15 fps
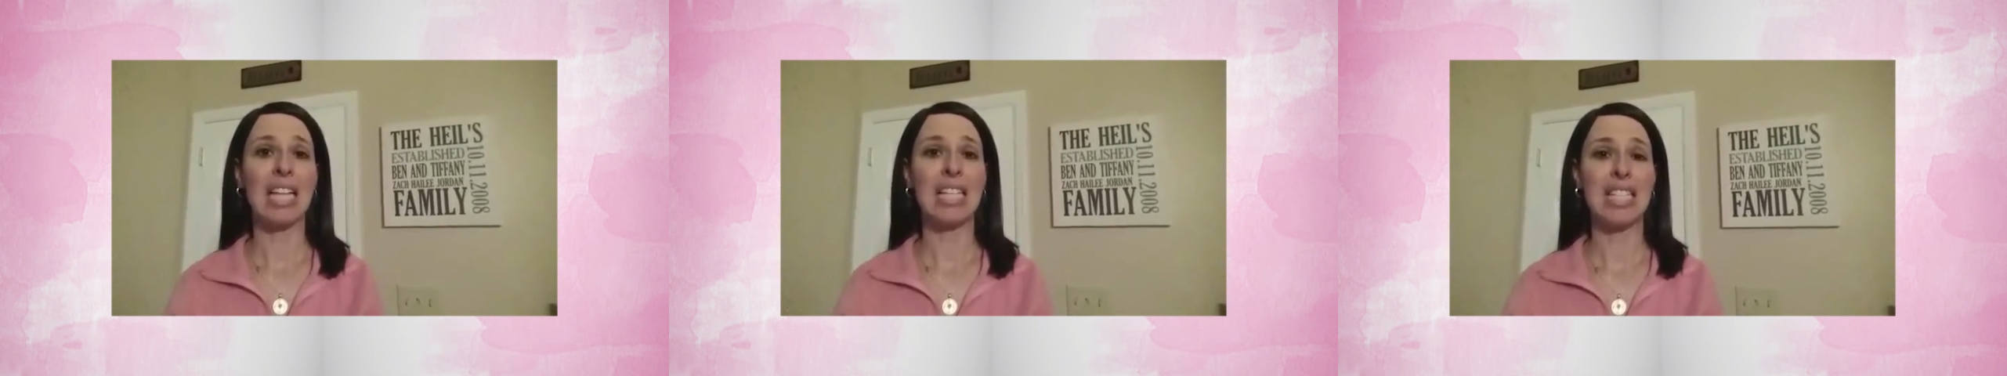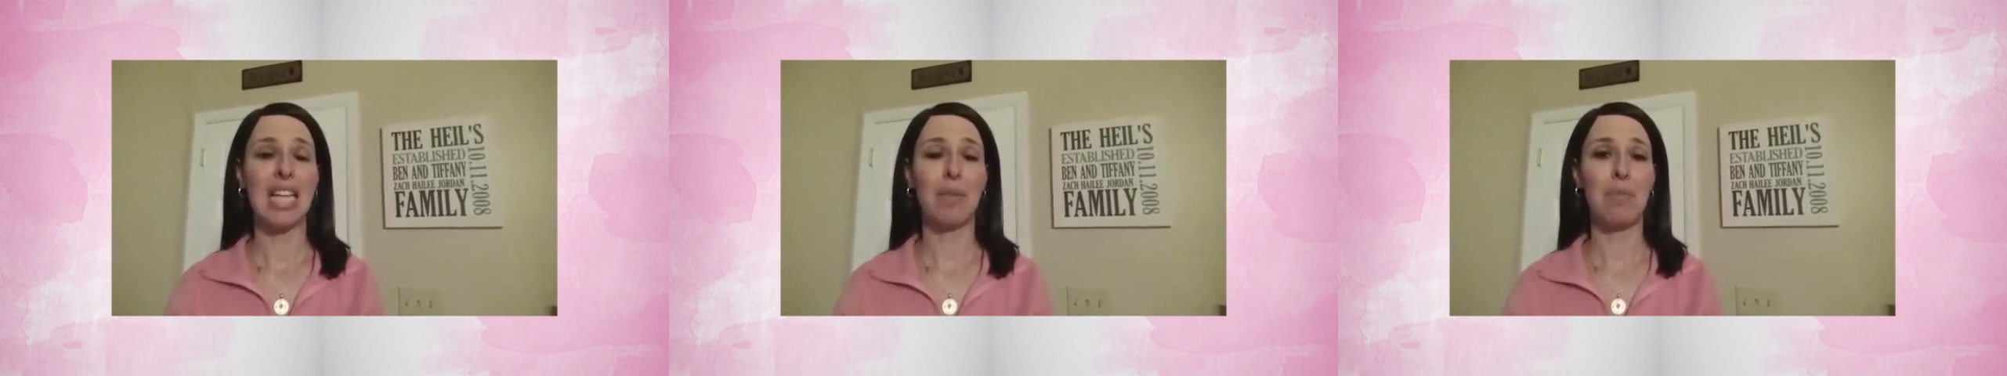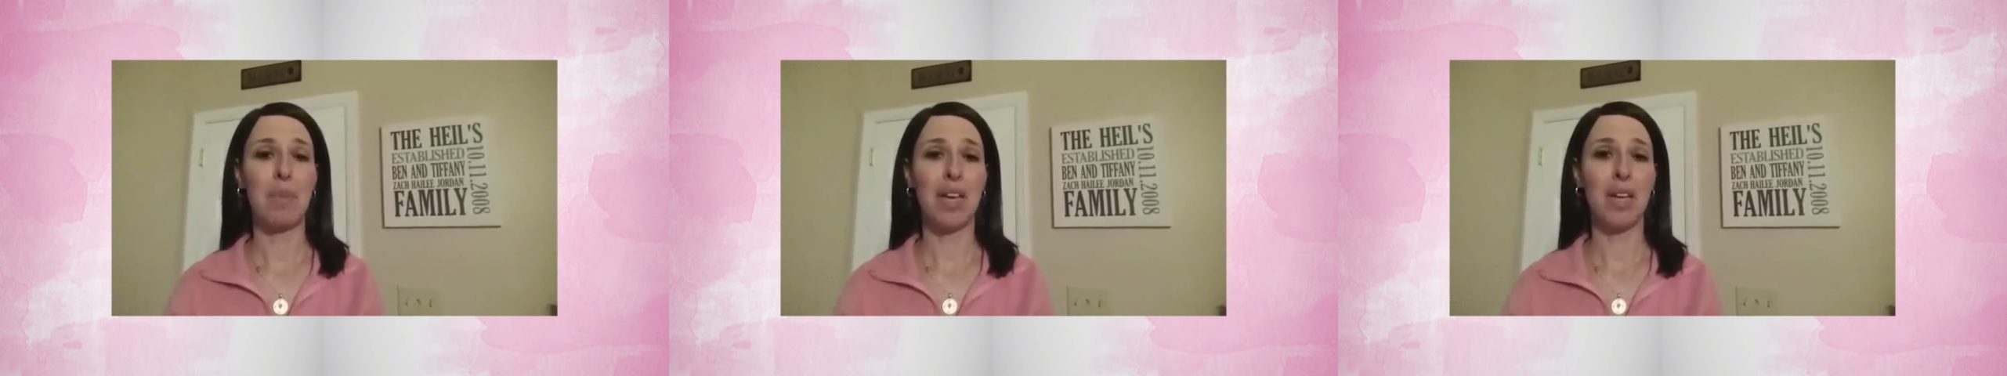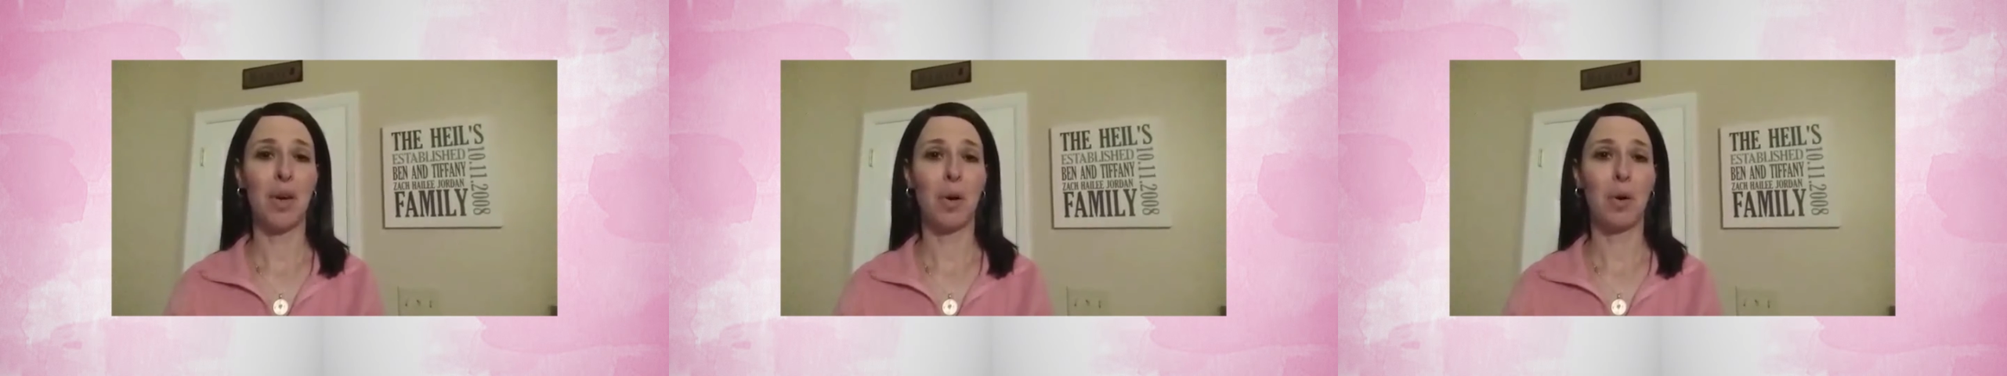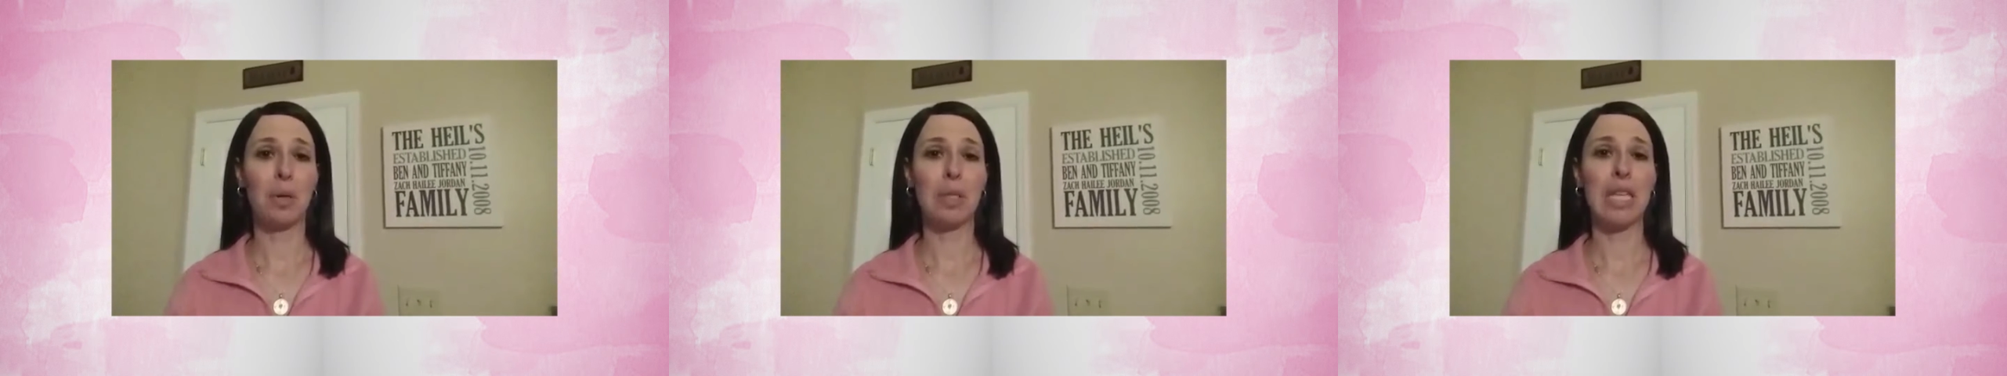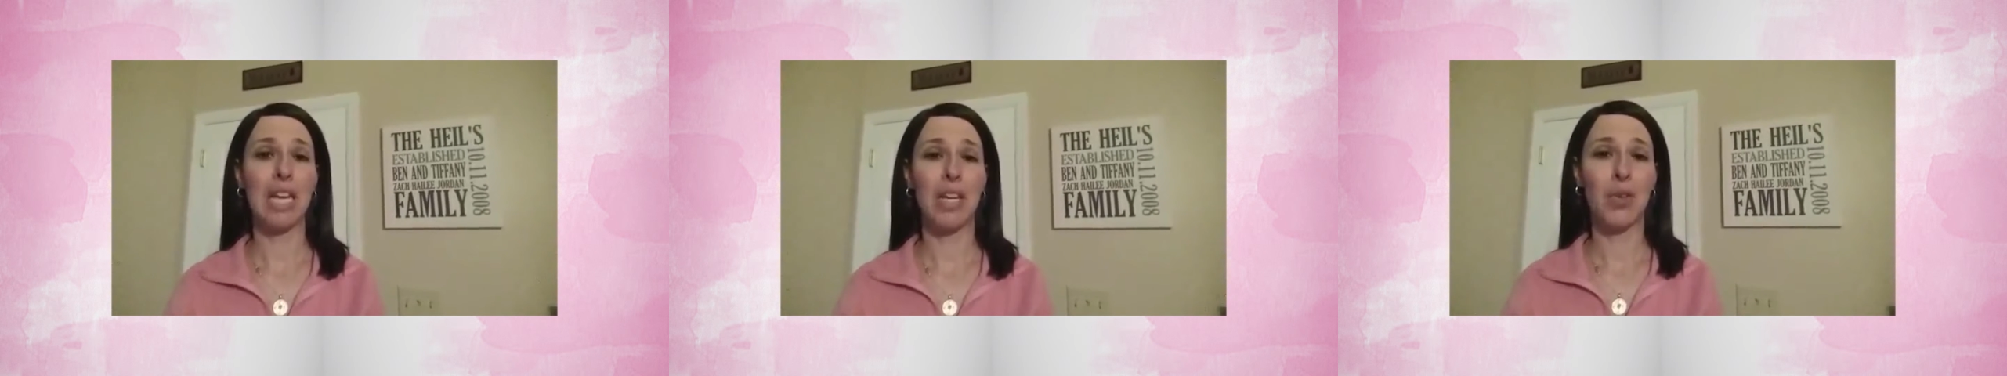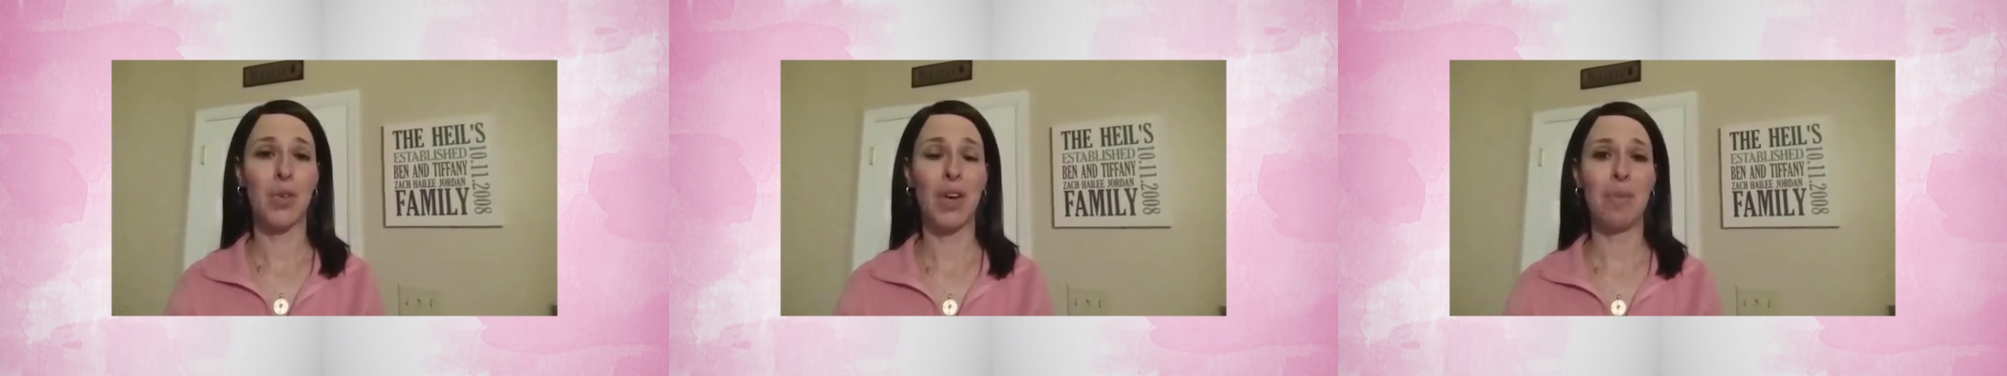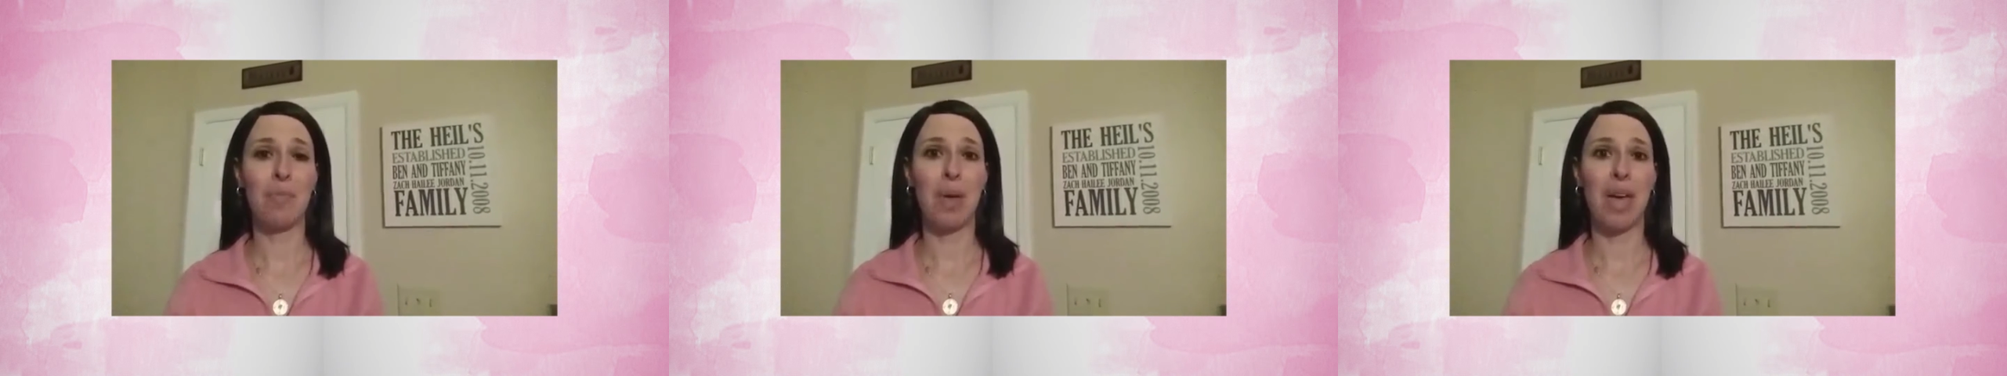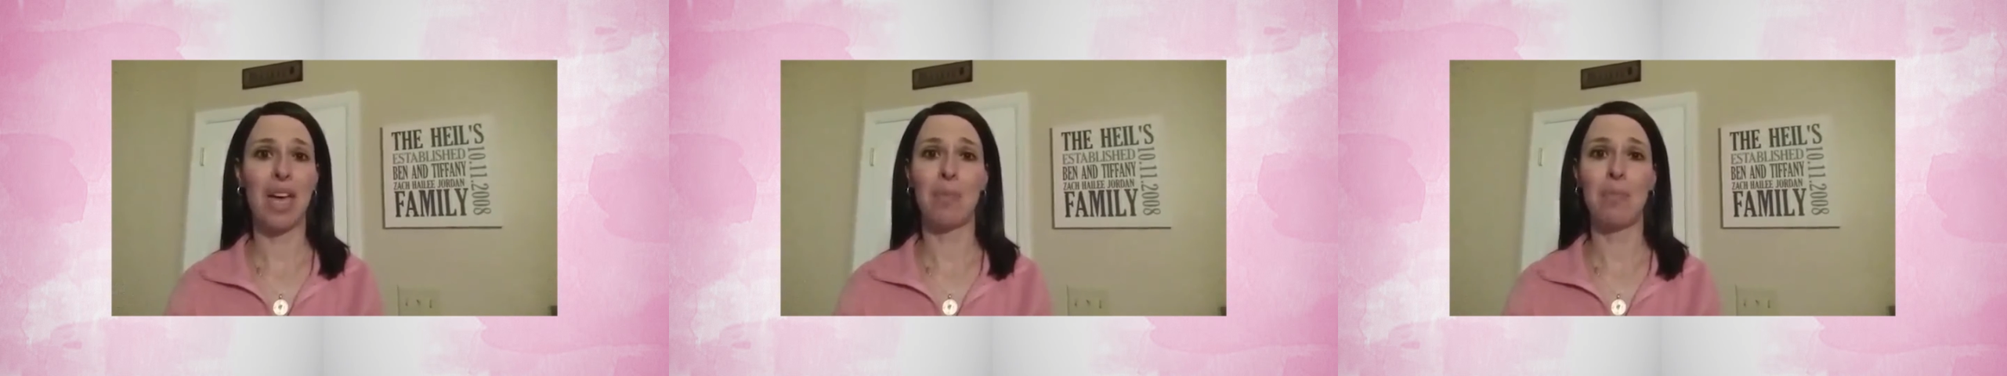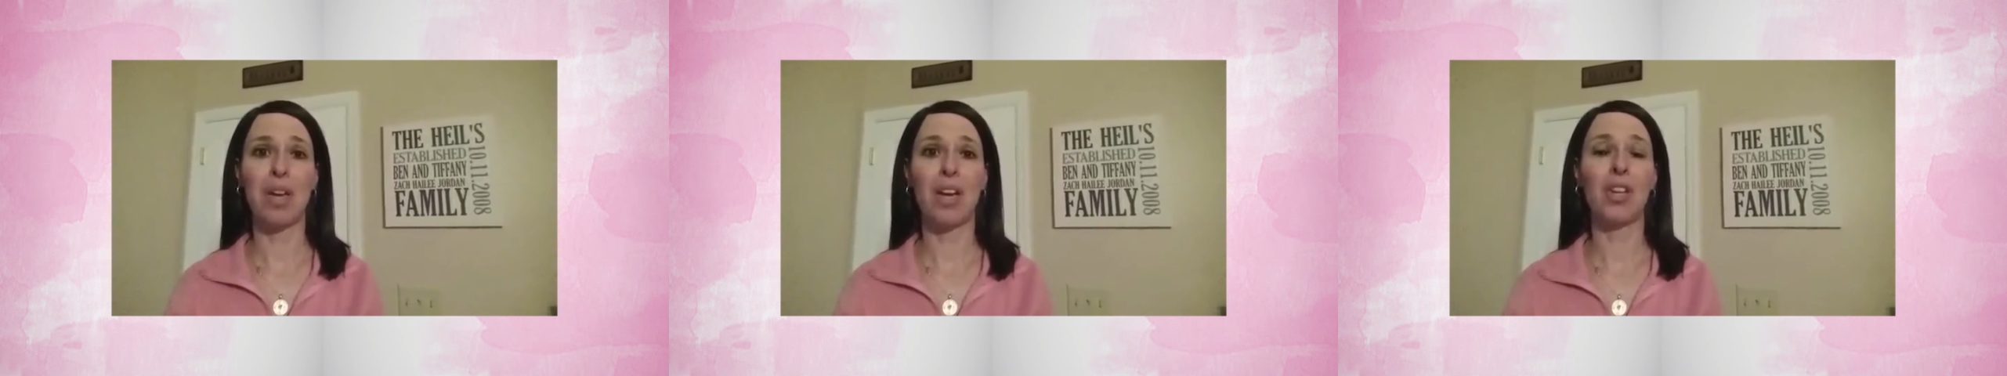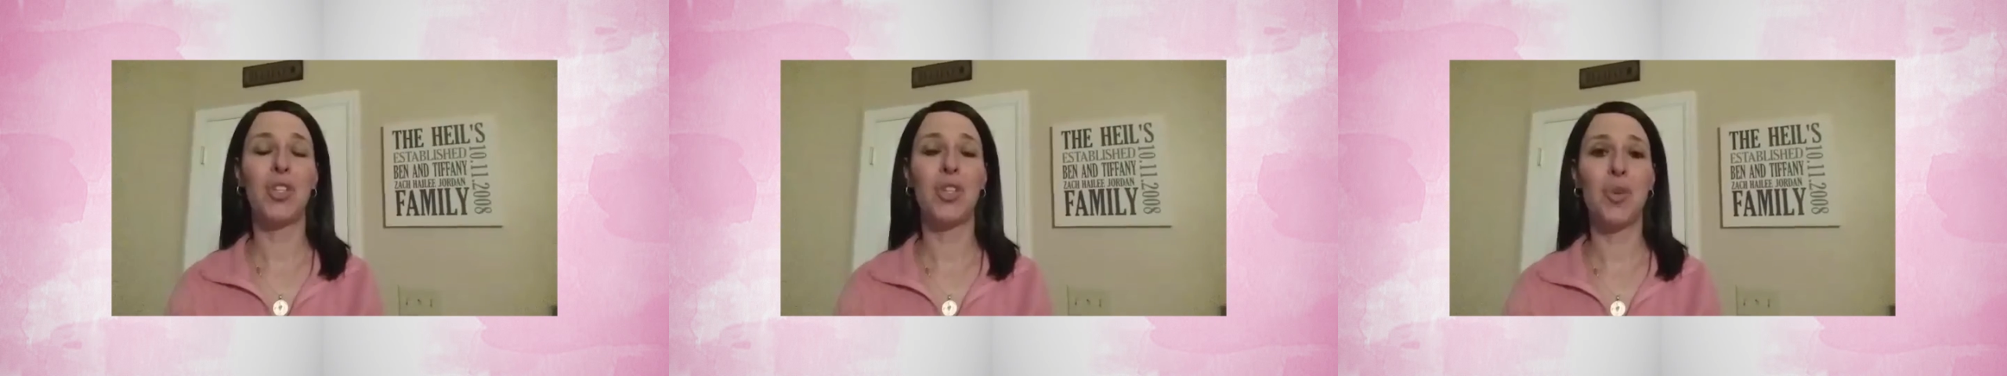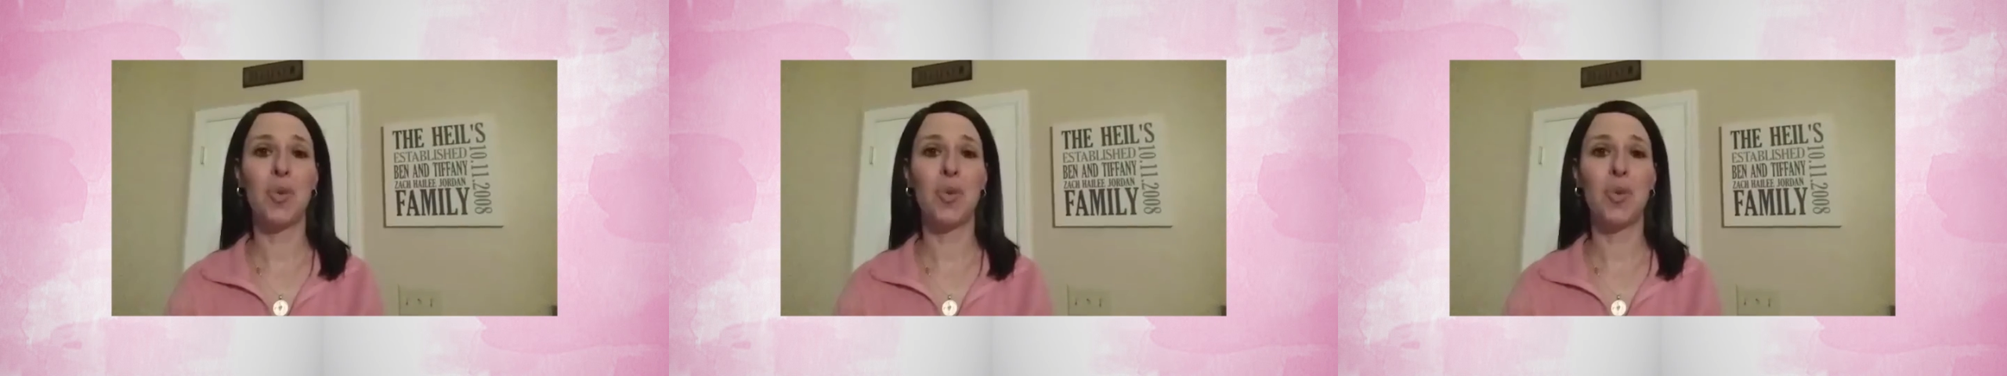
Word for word: and set big goals and dream big because